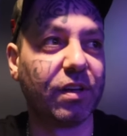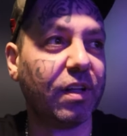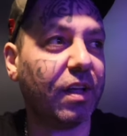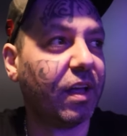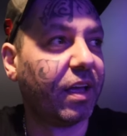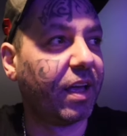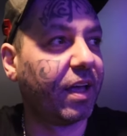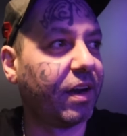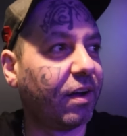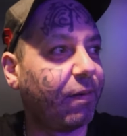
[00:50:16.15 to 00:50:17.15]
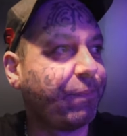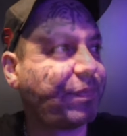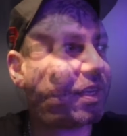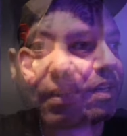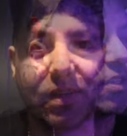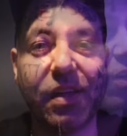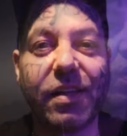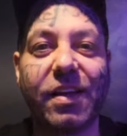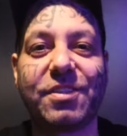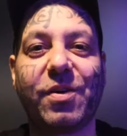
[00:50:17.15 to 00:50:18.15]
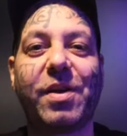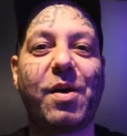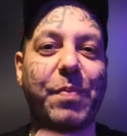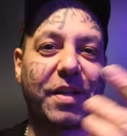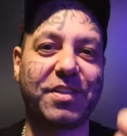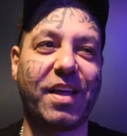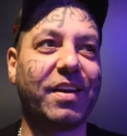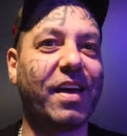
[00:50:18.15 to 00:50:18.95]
And so anyway, back to that.